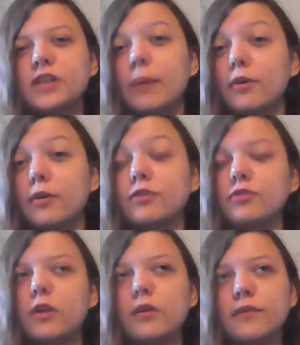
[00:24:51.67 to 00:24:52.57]
I'm gonna do
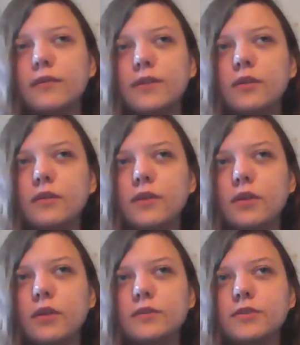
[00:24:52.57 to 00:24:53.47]
a lot of theory
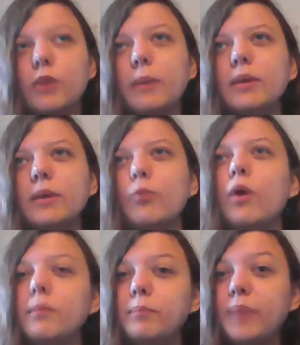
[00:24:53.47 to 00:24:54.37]
videos, or maybe
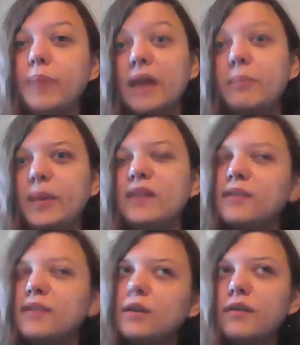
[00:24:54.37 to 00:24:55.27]
one big
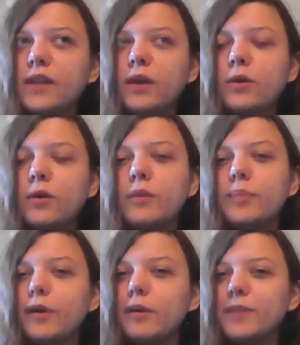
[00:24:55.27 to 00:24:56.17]
theory video,
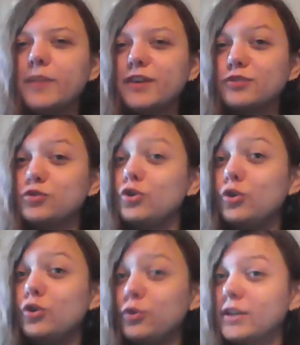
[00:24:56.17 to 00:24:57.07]
but because
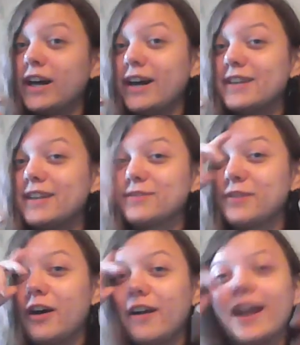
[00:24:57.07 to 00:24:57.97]
you guys do
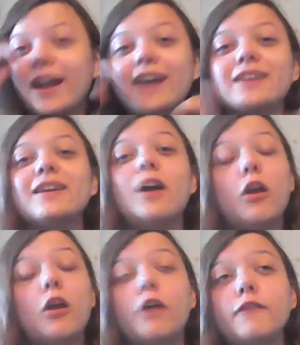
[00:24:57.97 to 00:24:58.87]
not like
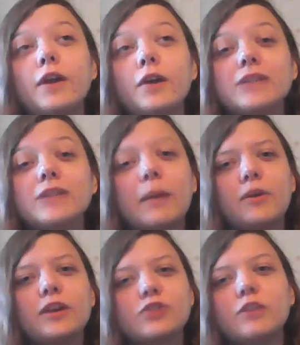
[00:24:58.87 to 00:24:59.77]
long videos, I'm
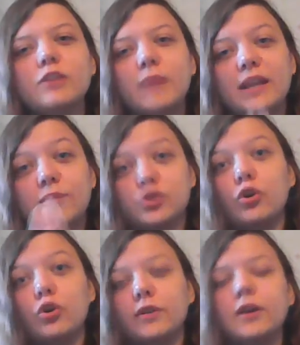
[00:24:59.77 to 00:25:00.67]
gonna try to make them
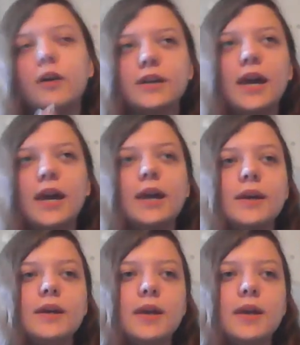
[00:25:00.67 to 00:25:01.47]
short, okay?